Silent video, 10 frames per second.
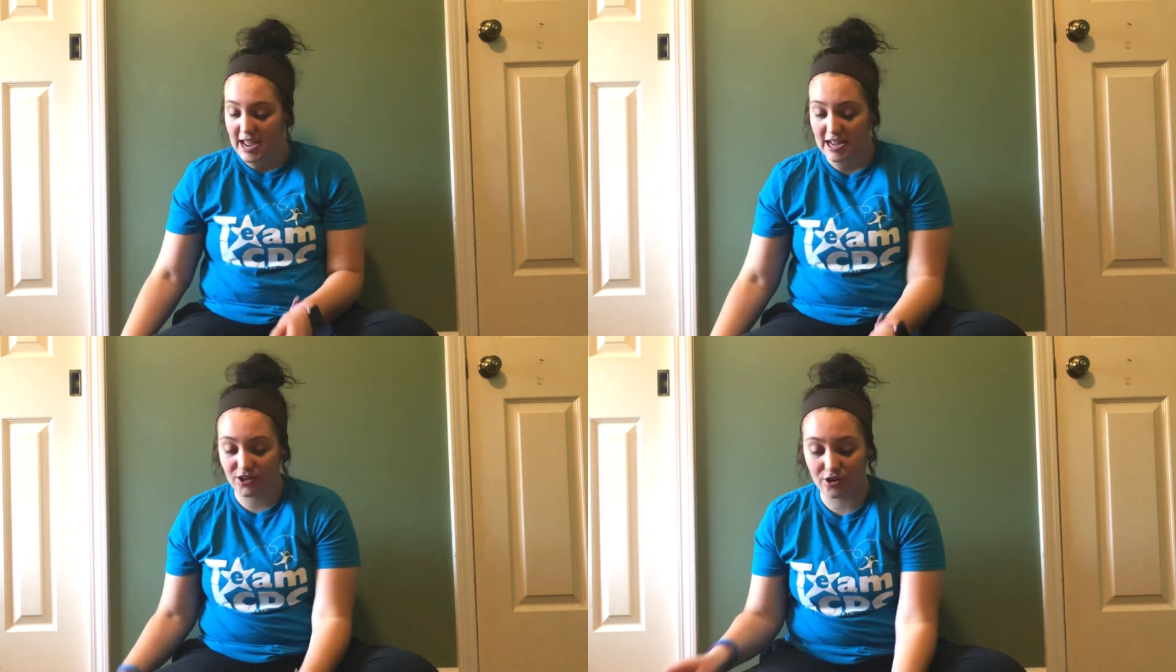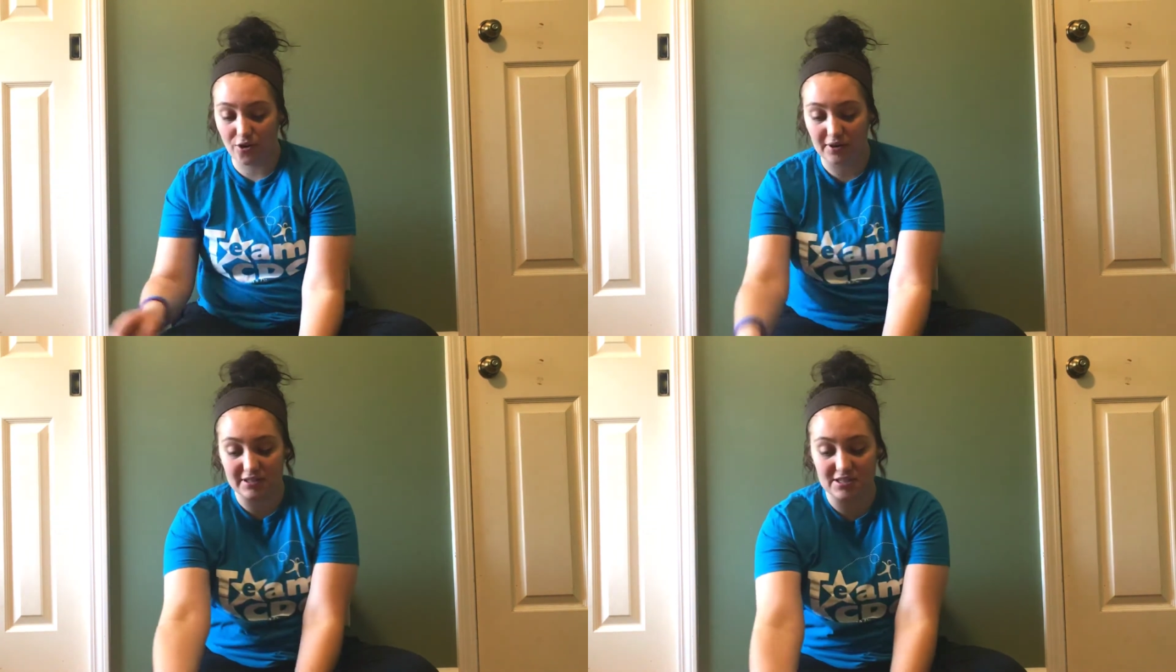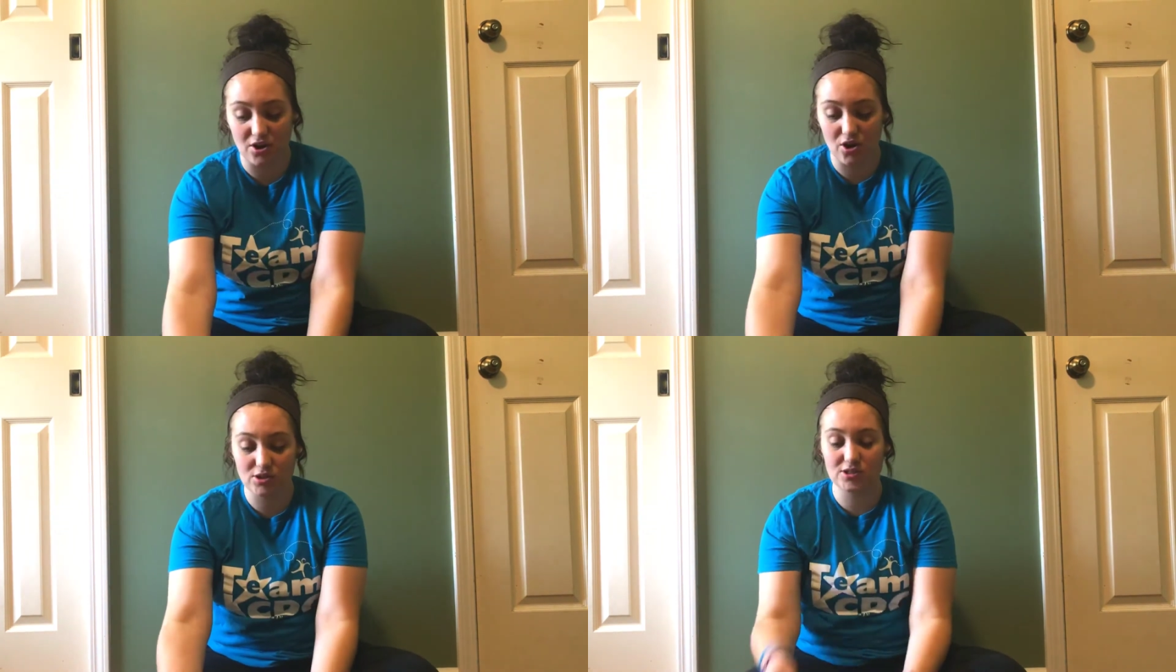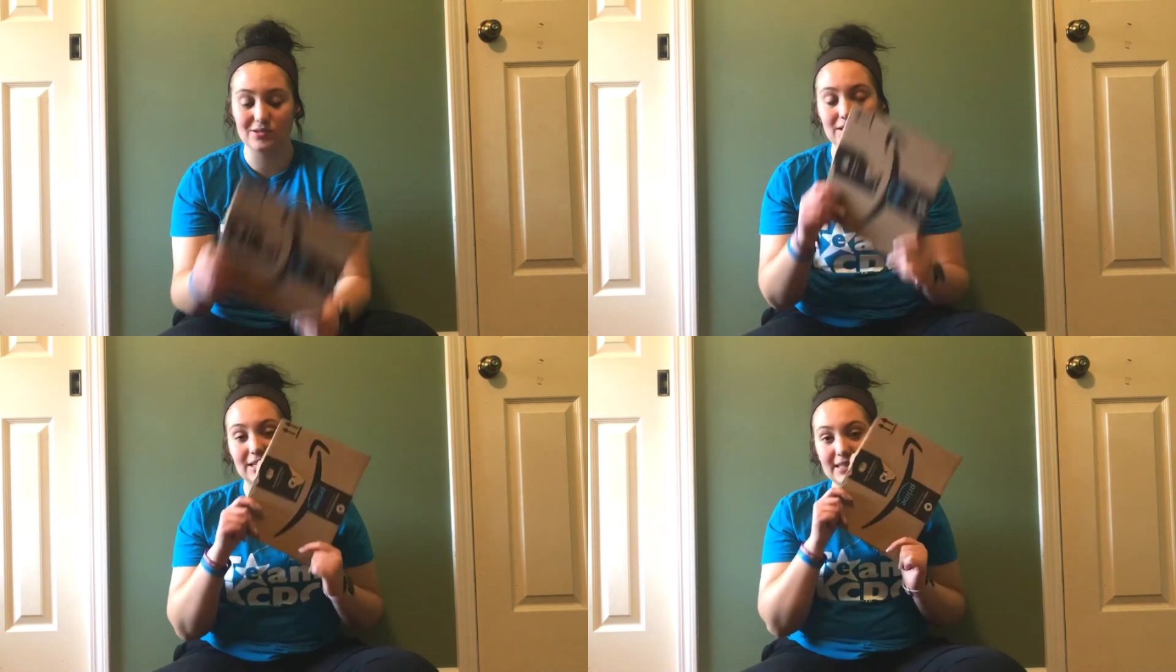You're going to also
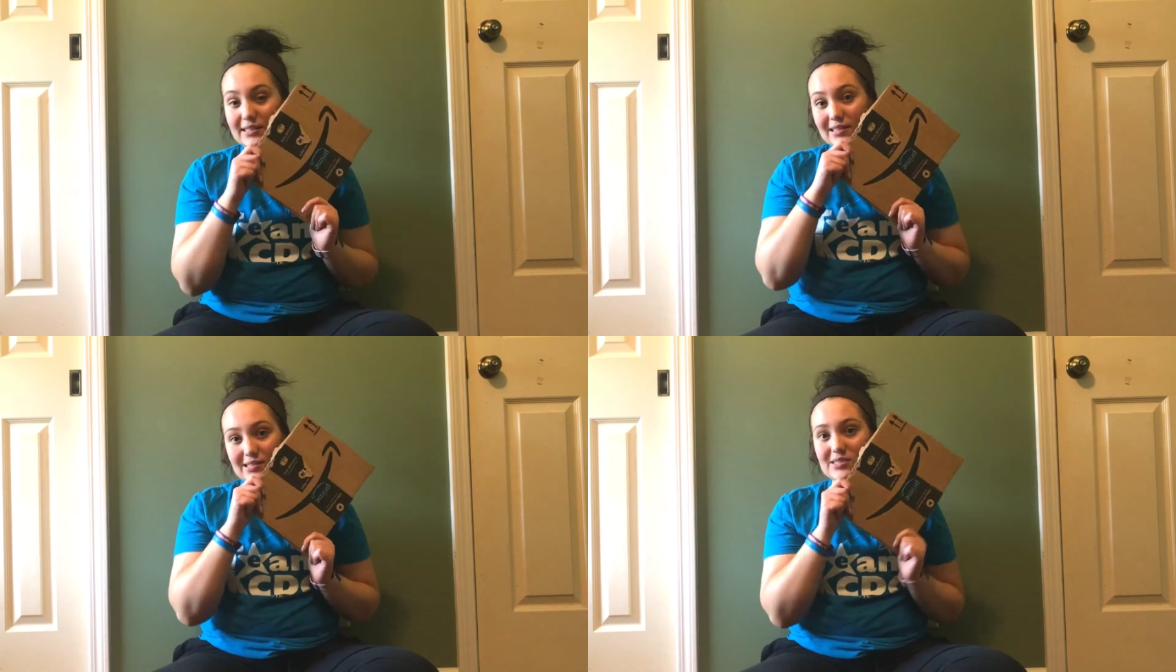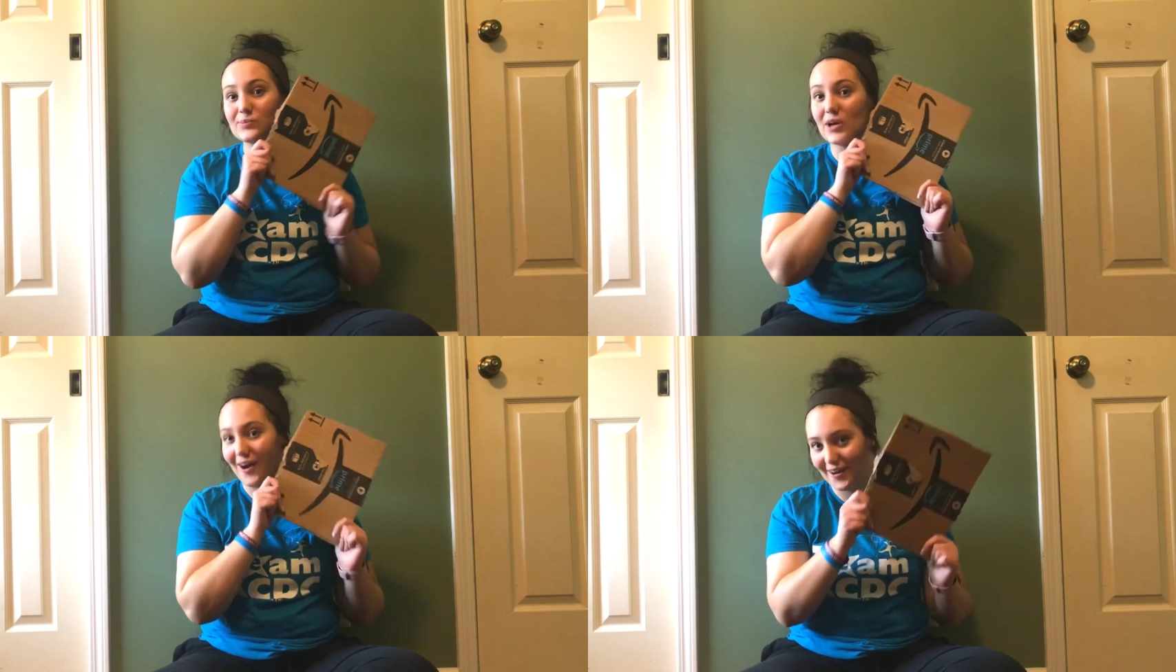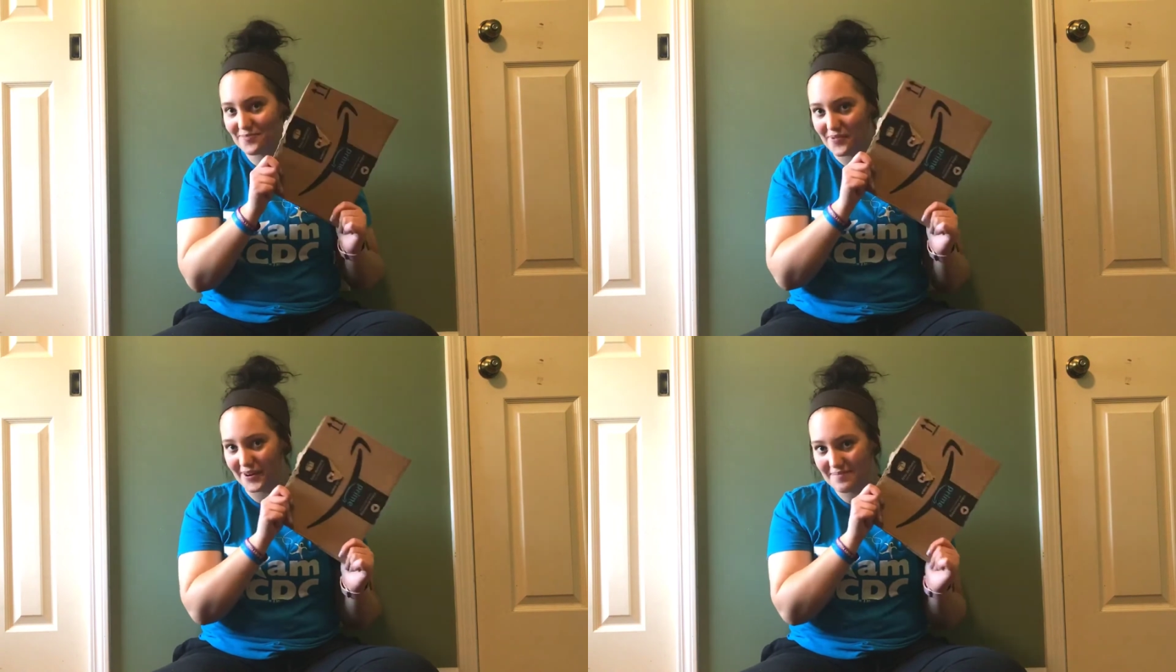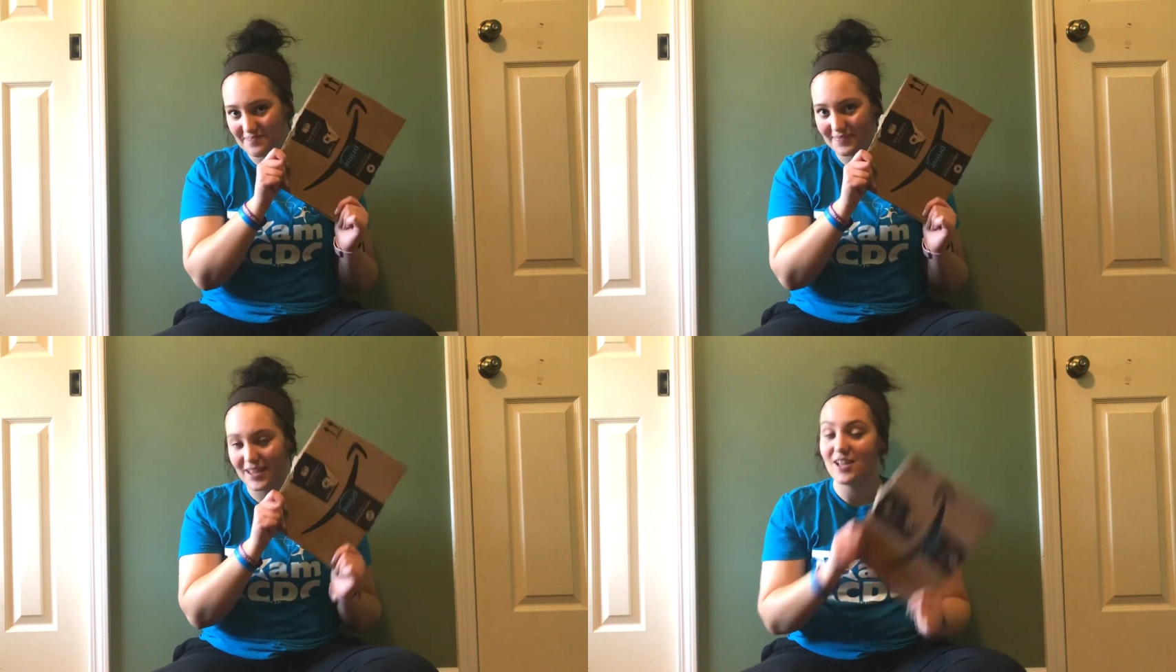need some cardboard.
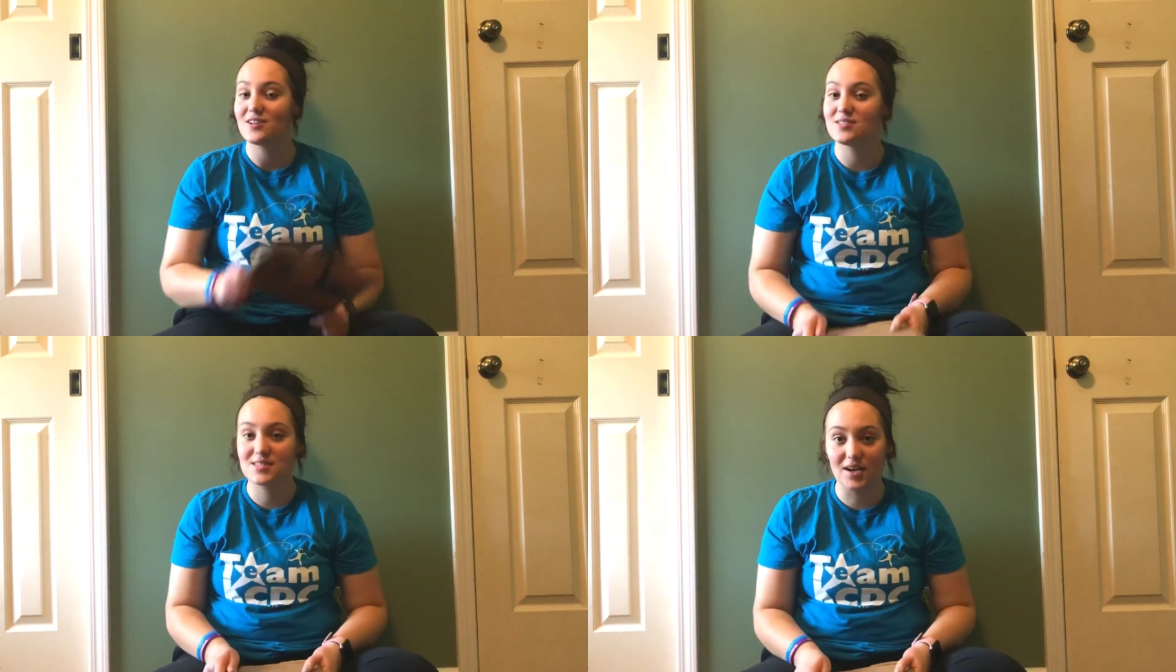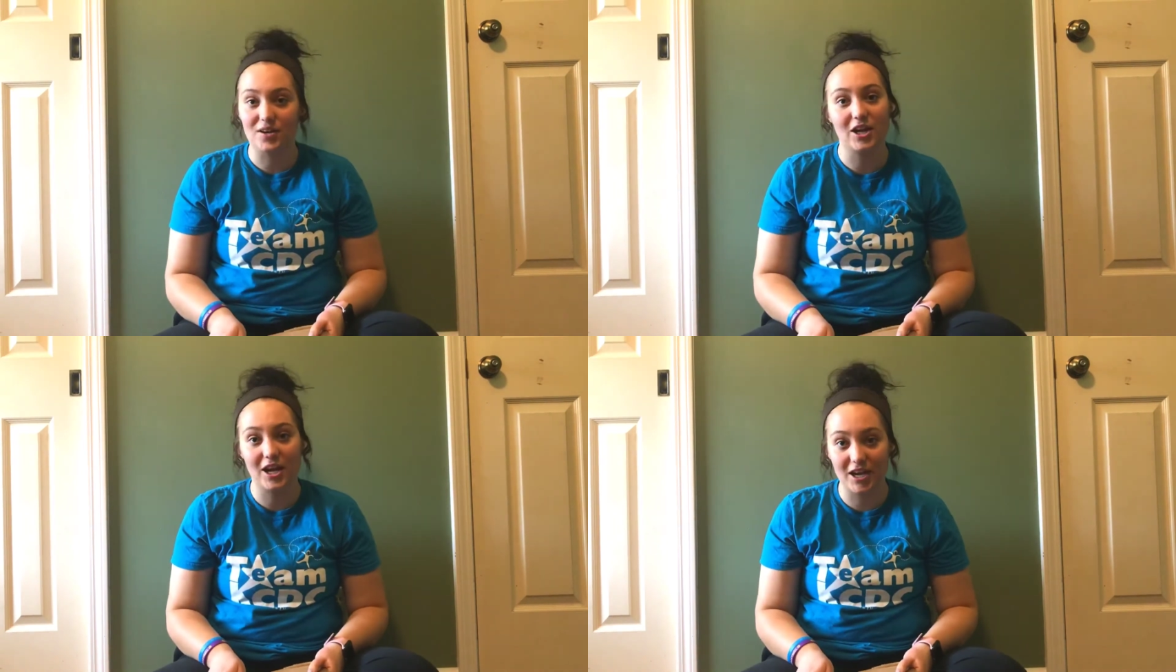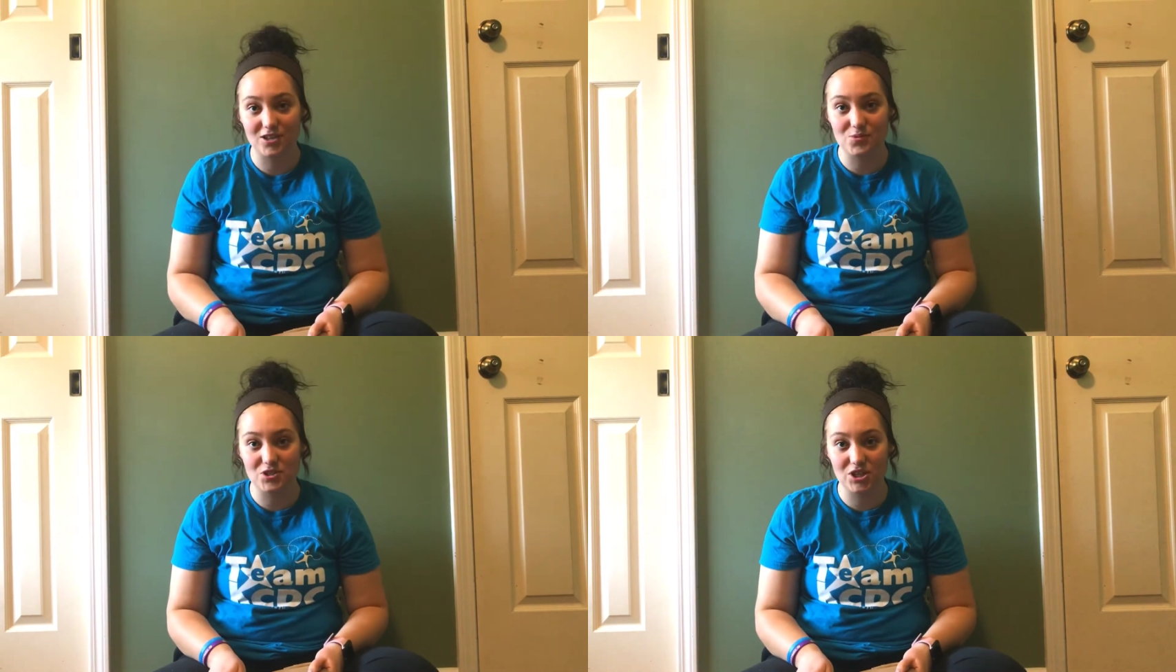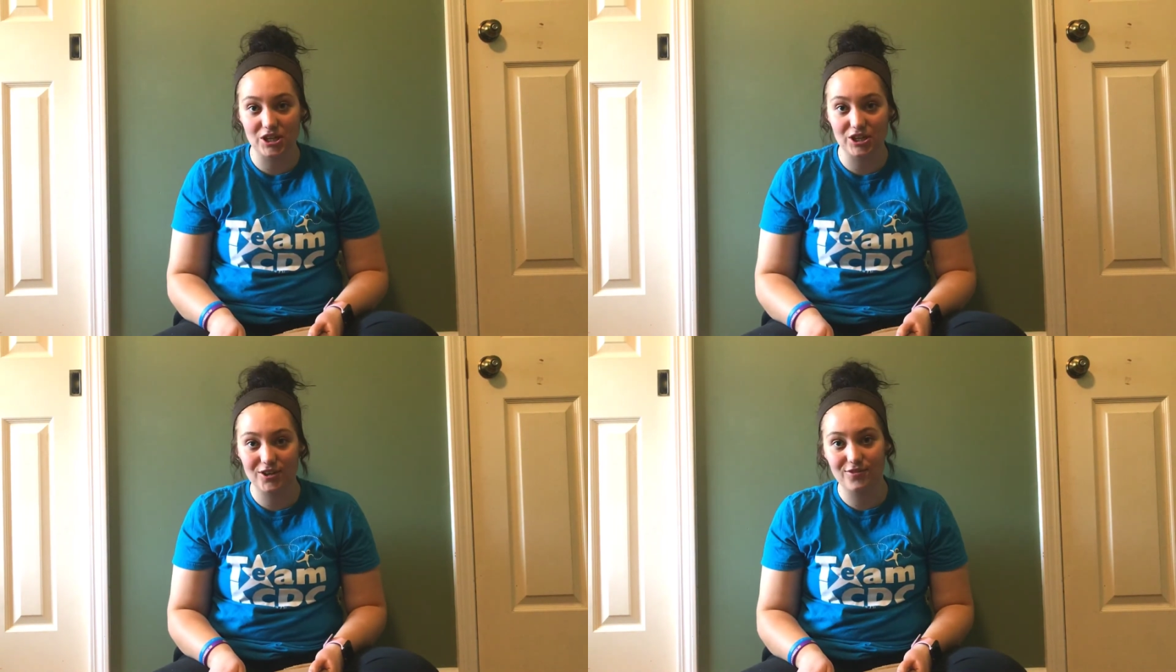So here's what you're
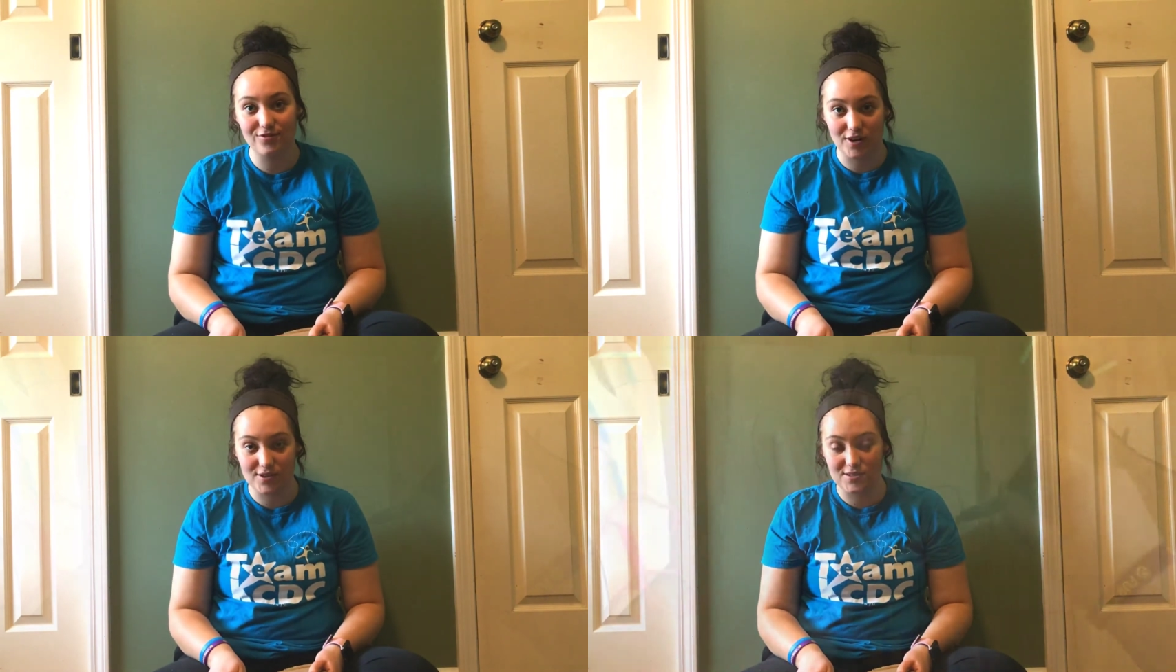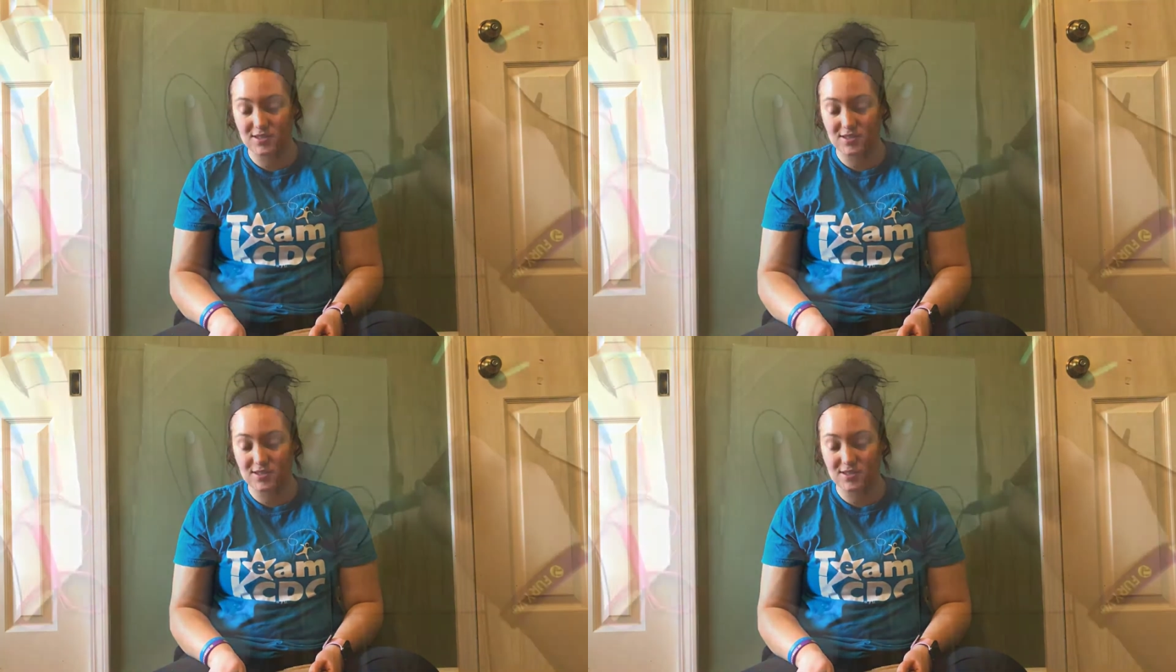going to do first.